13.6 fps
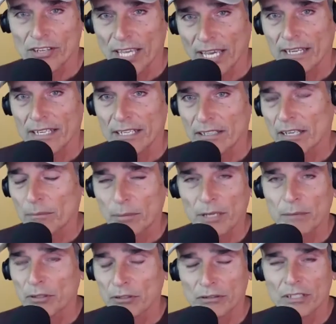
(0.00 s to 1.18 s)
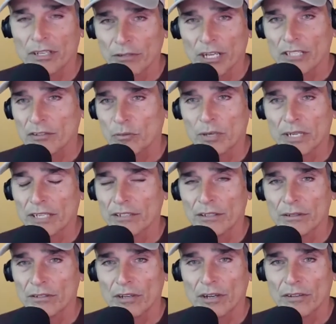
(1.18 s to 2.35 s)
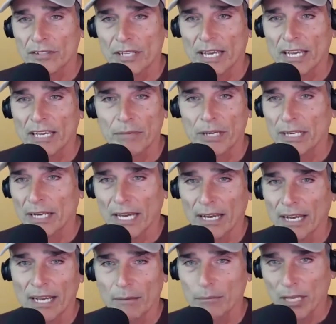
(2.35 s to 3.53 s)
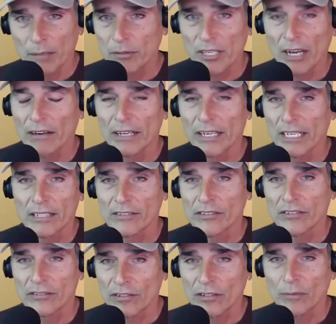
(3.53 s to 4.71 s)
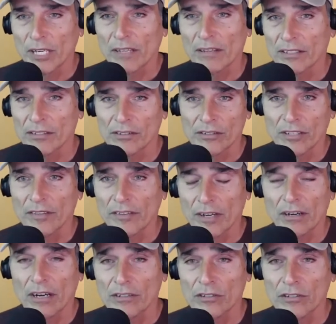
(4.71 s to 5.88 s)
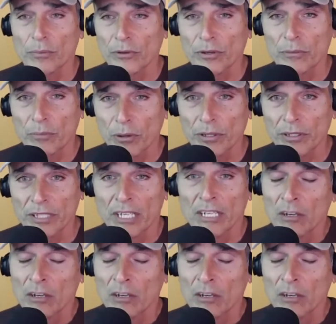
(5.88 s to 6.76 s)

Again, and, and people go nuts when I do this all the time, but uh, I'm, I'm sorry, because so many of the things you said there are super important.